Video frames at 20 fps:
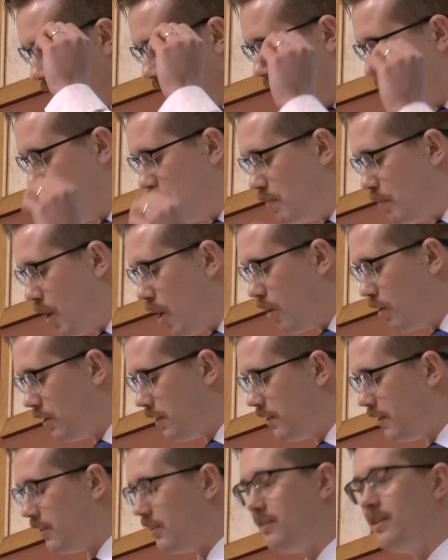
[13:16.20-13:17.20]
In
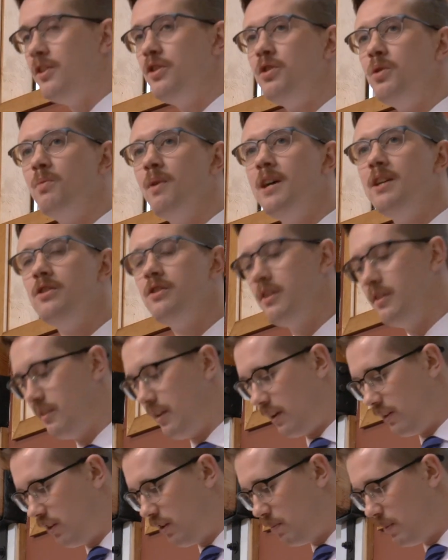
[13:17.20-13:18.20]
both the situations
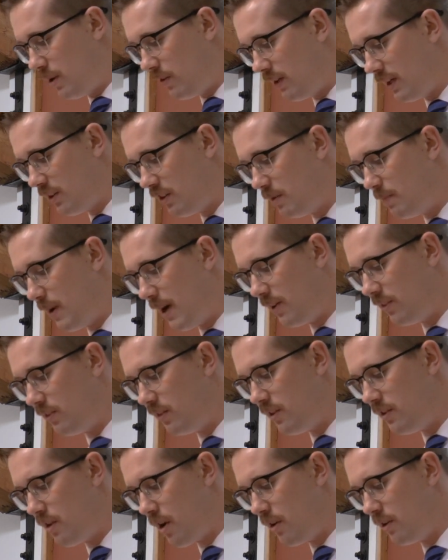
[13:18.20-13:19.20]
experienced by
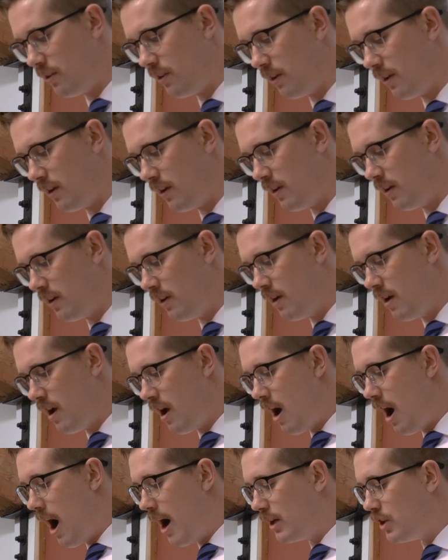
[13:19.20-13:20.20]
Siddhartha,
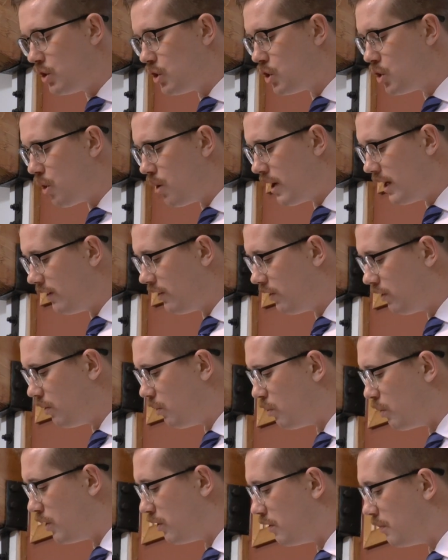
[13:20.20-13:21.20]
a choice
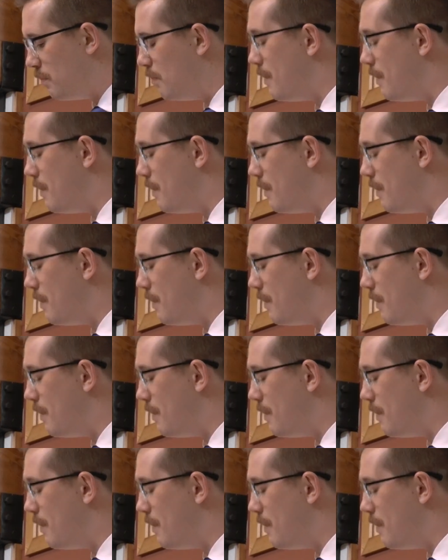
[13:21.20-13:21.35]
was